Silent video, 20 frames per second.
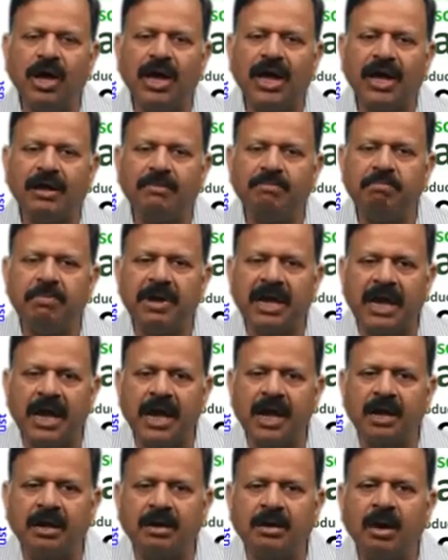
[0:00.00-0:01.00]
have
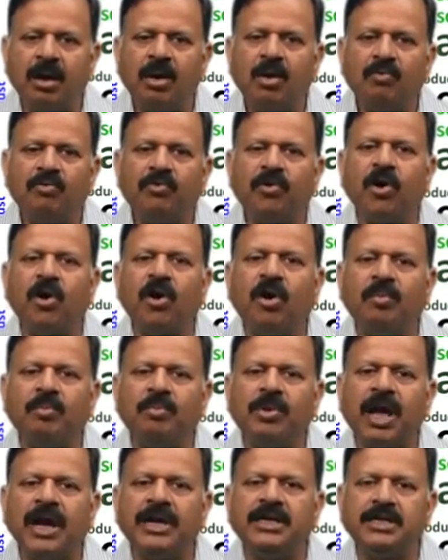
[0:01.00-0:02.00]
begun
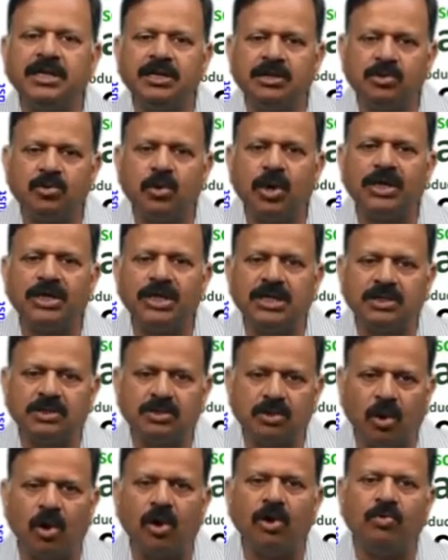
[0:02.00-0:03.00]
from
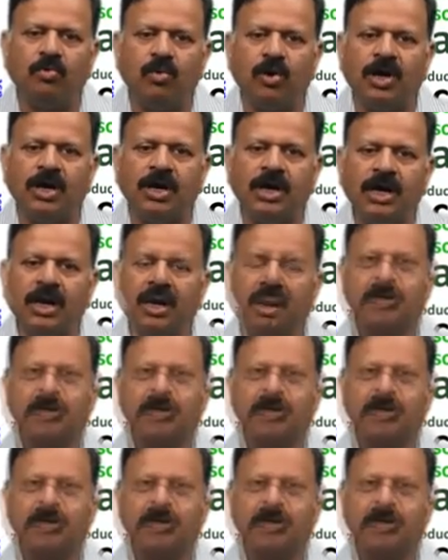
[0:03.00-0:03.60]
1920s onward,